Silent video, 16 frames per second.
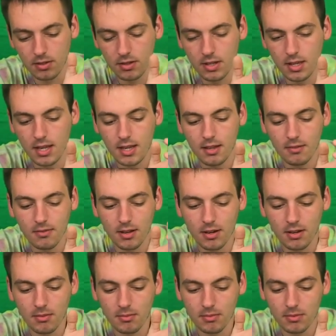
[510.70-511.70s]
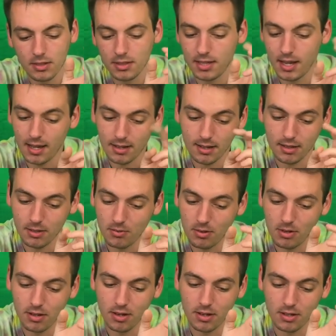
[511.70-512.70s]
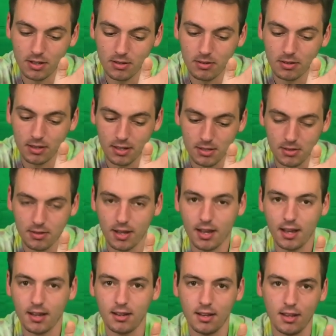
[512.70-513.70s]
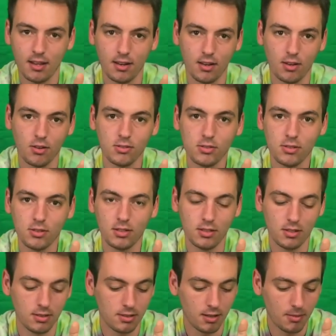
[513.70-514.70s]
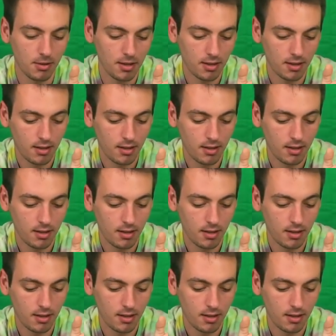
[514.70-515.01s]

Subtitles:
Eating venom technically wouldn't hurt you unless you had an ulcer in your stomach.